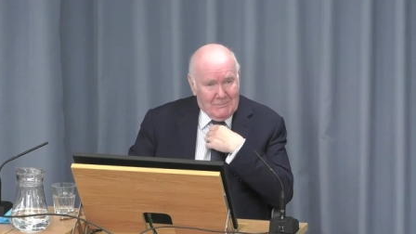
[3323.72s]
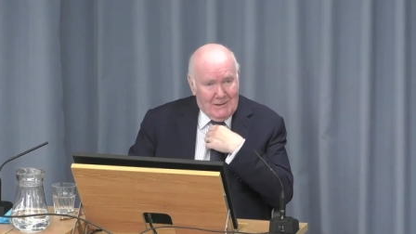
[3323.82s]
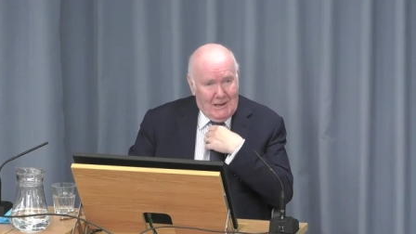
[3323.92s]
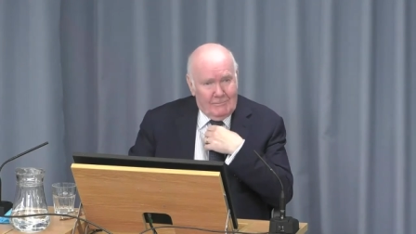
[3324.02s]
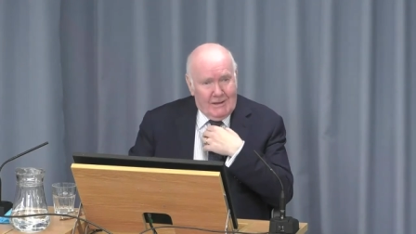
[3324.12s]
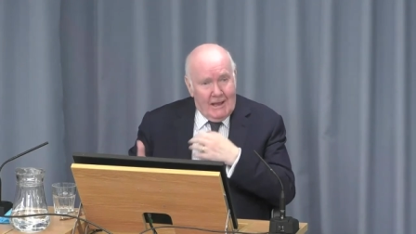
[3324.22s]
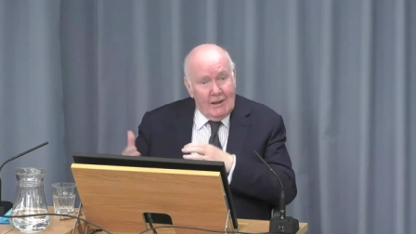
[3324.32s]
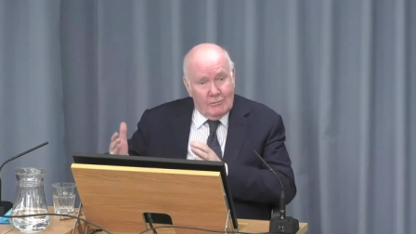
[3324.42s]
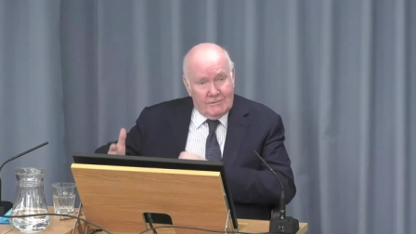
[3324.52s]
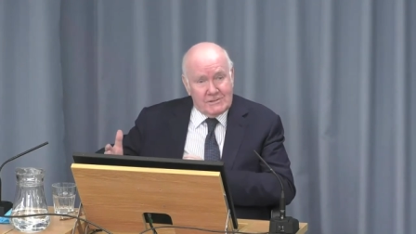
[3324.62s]
that having
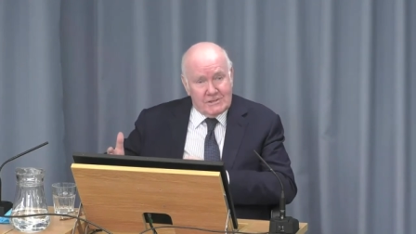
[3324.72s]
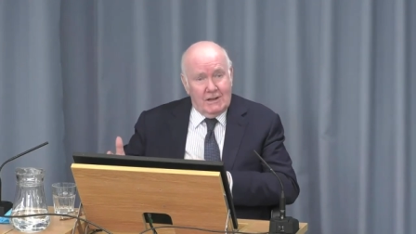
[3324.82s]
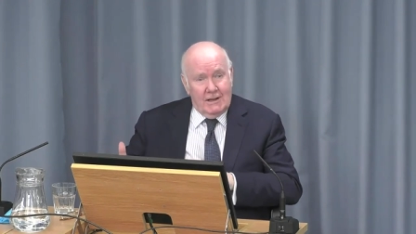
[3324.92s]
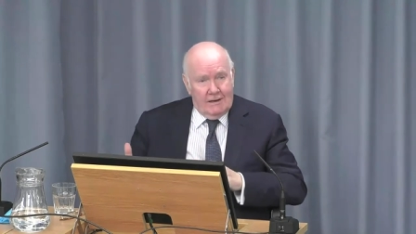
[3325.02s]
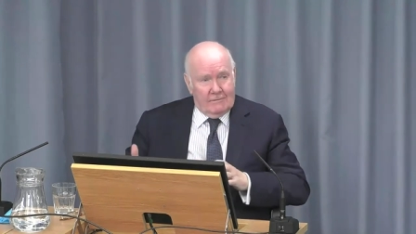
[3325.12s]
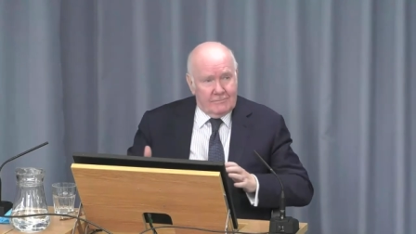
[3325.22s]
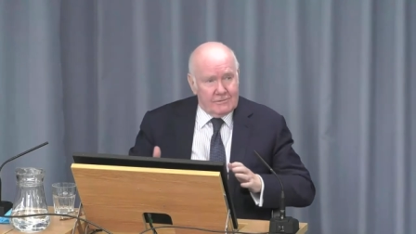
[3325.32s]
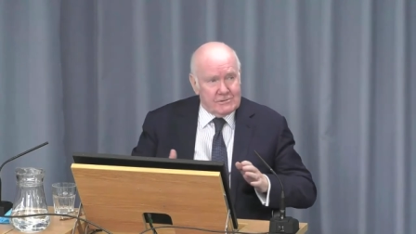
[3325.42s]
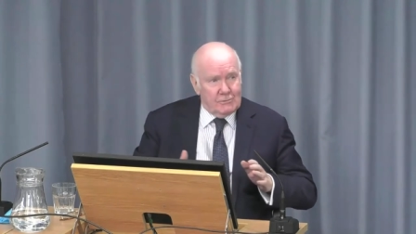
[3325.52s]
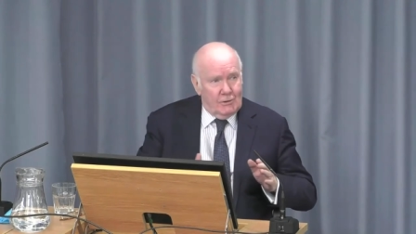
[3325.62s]
held this line
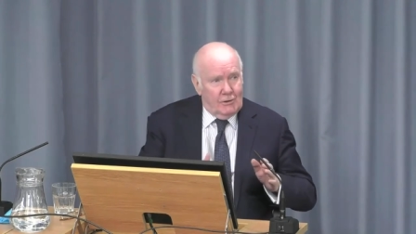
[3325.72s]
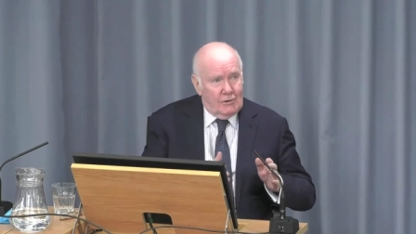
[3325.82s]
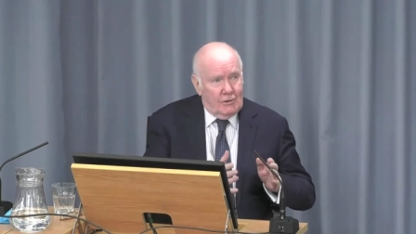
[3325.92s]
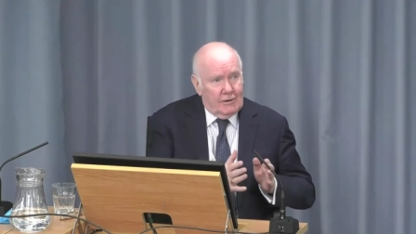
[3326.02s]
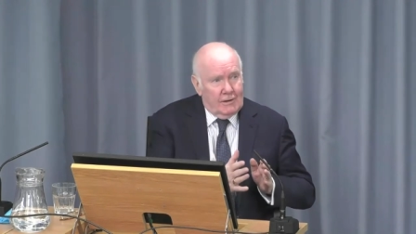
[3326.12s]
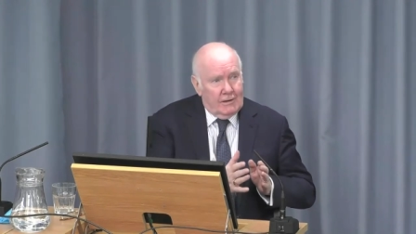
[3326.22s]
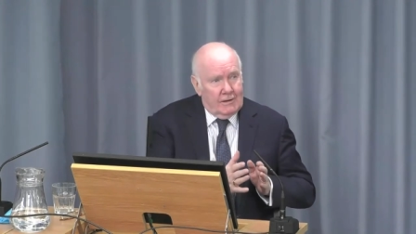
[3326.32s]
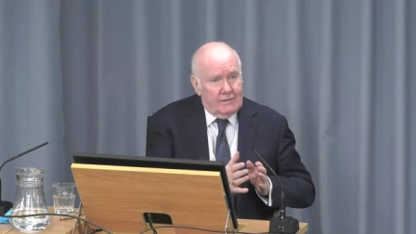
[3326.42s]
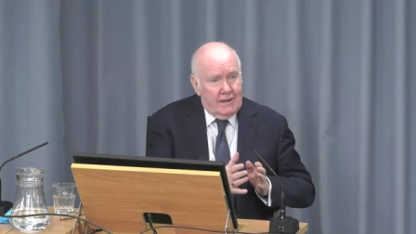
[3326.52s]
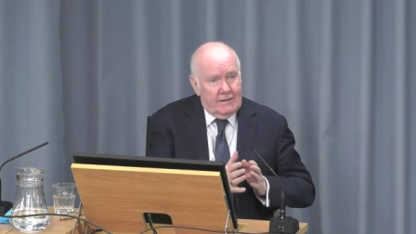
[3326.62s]
for so long,
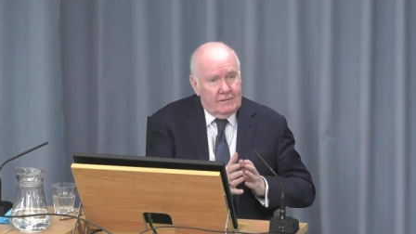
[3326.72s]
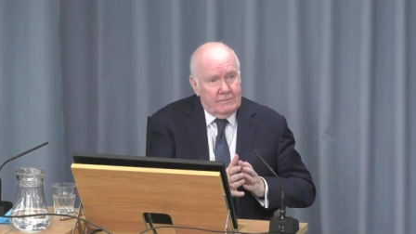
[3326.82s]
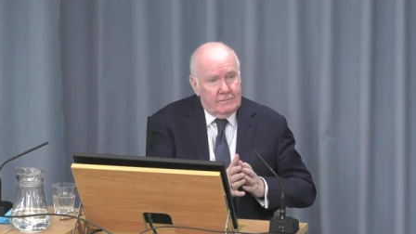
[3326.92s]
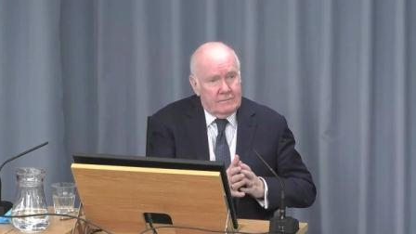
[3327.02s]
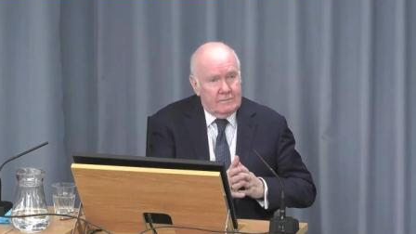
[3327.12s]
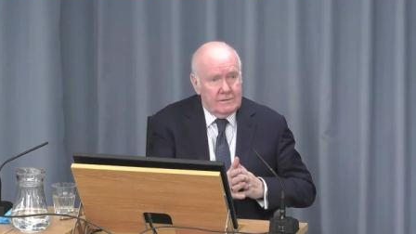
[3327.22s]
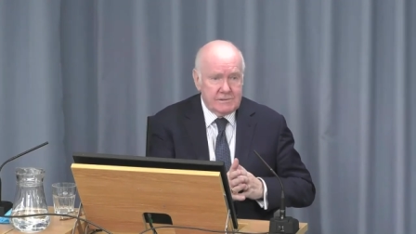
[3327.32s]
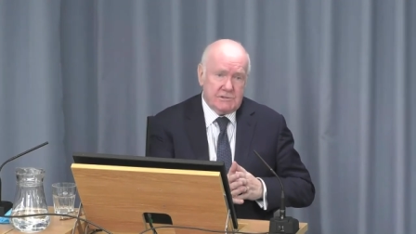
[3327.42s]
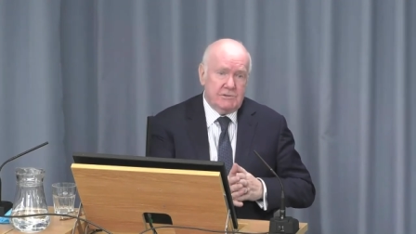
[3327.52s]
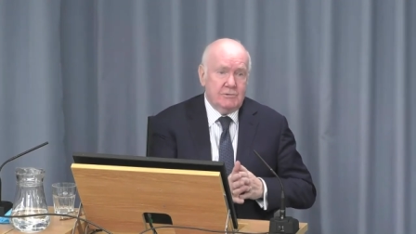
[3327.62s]
and then
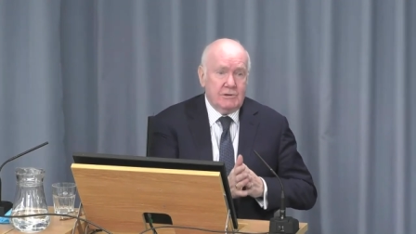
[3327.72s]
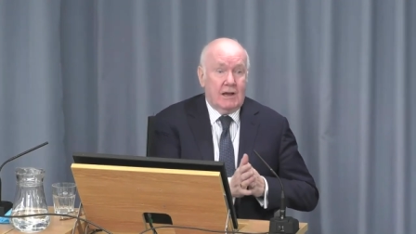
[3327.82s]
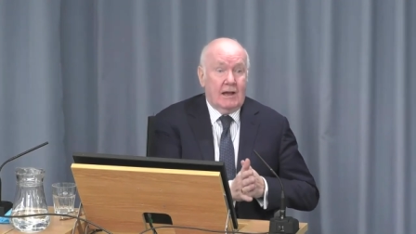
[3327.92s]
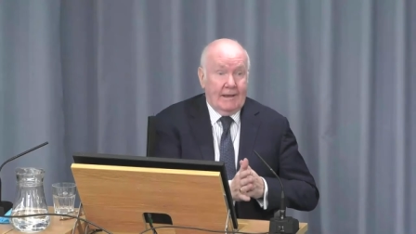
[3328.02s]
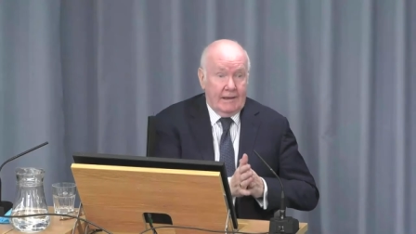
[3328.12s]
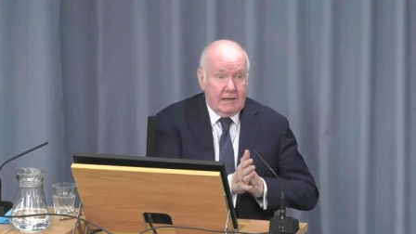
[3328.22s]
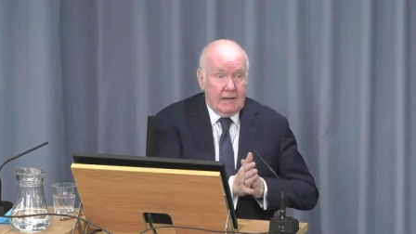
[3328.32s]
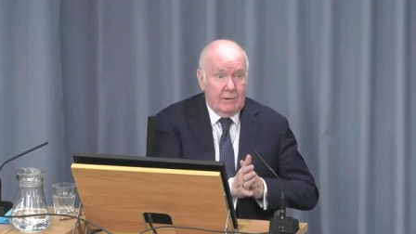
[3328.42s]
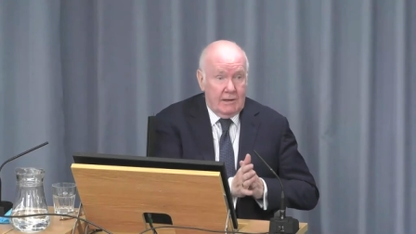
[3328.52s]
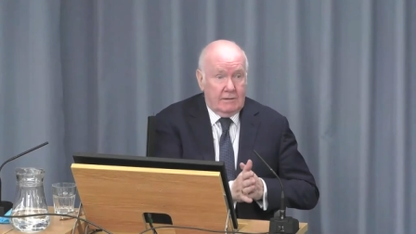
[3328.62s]
this new guy
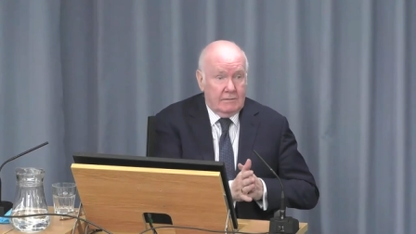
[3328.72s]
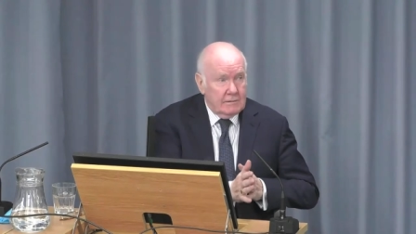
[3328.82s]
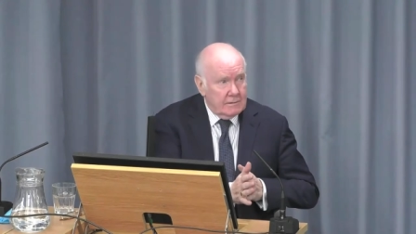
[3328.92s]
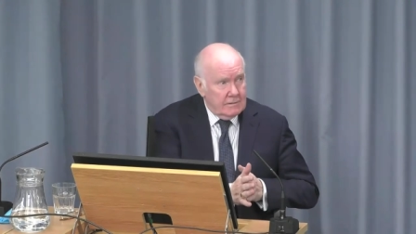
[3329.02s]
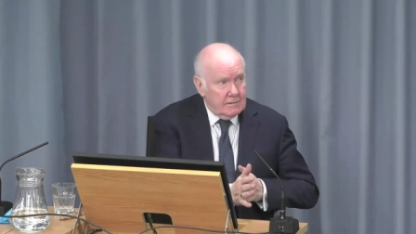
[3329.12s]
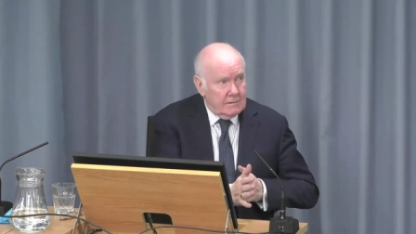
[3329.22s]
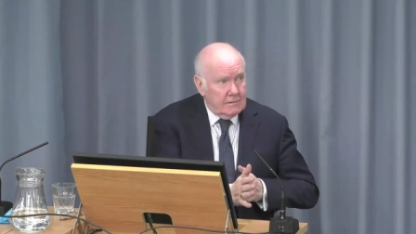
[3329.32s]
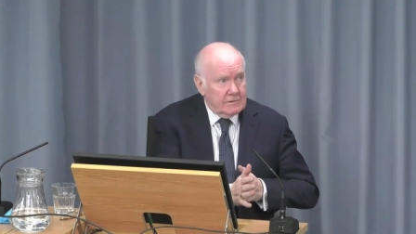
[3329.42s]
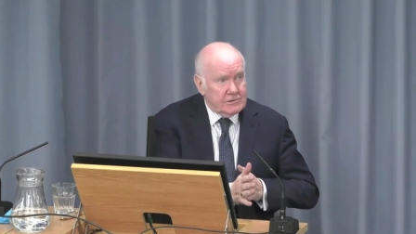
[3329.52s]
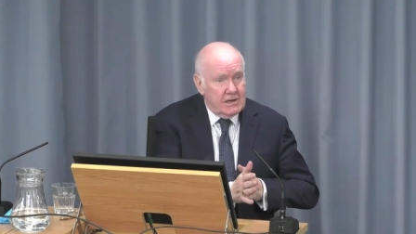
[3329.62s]
came in
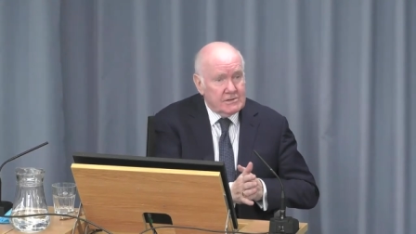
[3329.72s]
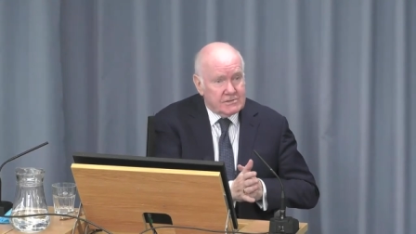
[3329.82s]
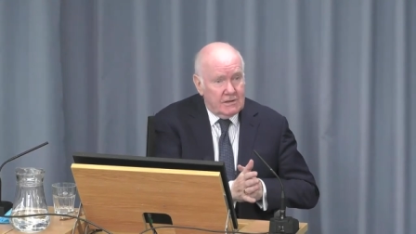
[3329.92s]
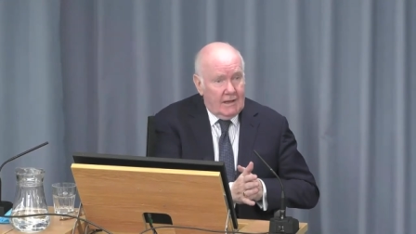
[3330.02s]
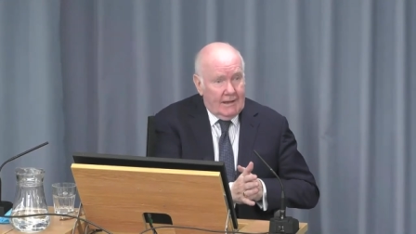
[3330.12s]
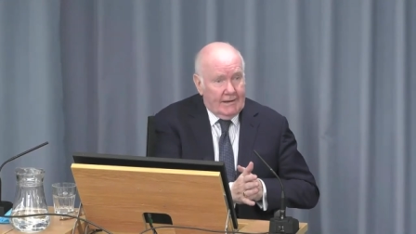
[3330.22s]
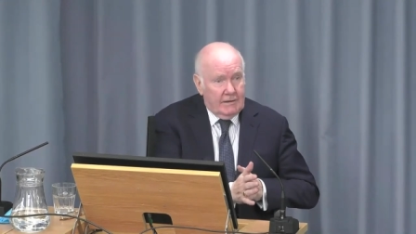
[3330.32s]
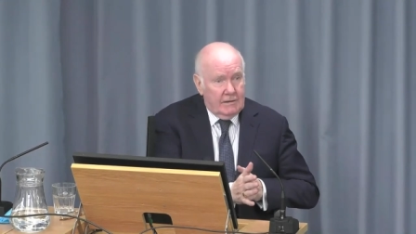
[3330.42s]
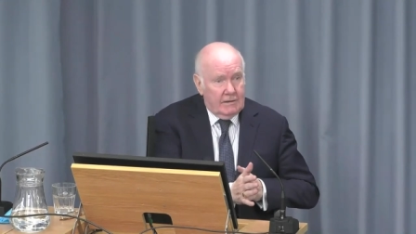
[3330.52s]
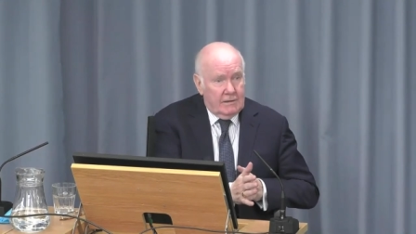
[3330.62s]
and changed the
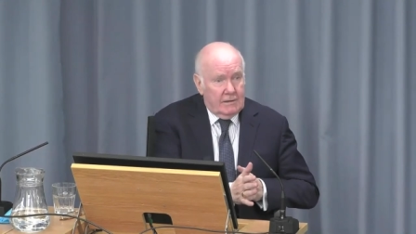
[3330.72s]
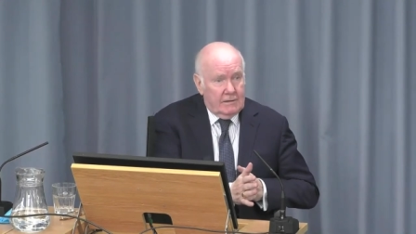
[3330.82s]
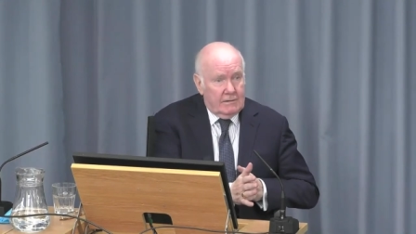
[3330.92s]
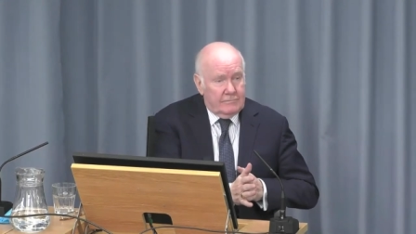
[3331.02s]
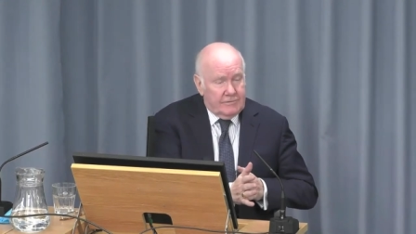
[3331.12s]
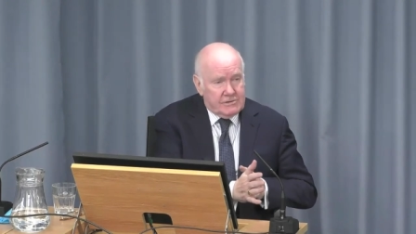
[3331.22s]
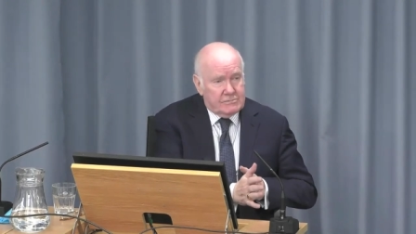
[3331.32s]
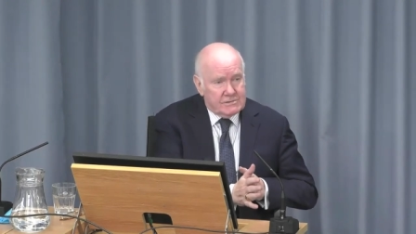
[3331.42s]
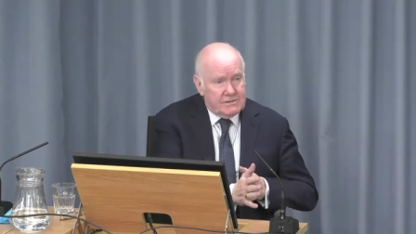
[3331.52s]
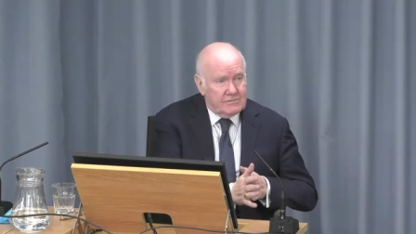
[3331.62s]
line, the
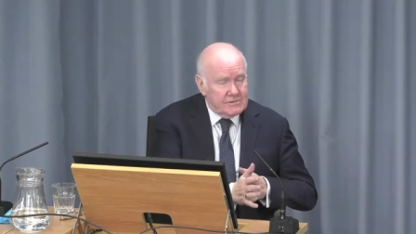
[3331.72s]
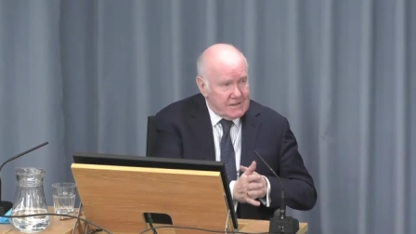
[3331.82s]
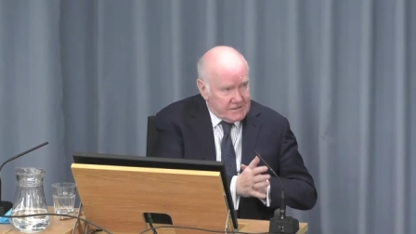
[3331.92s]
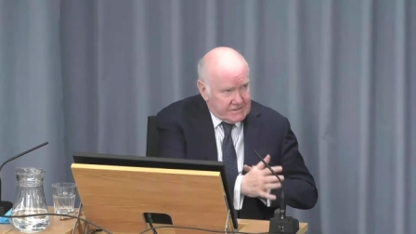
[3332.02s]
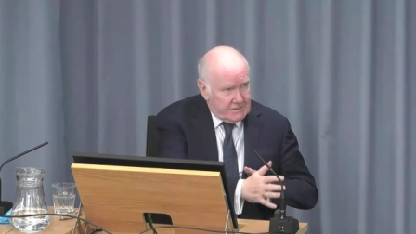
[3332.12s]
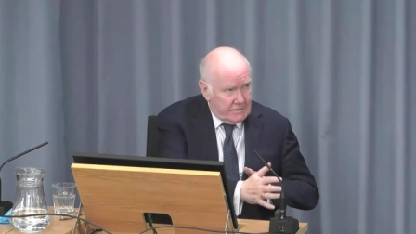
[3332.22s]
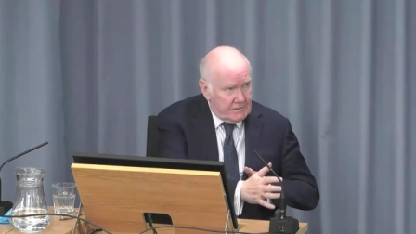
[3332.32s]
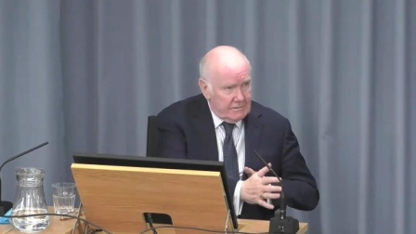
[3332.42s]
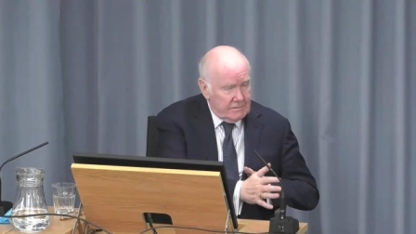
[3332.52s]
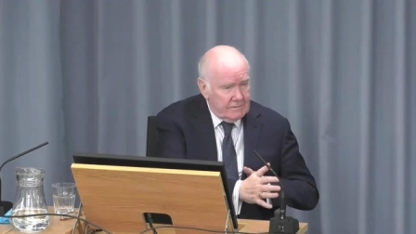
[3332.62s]
officials didn't resist it.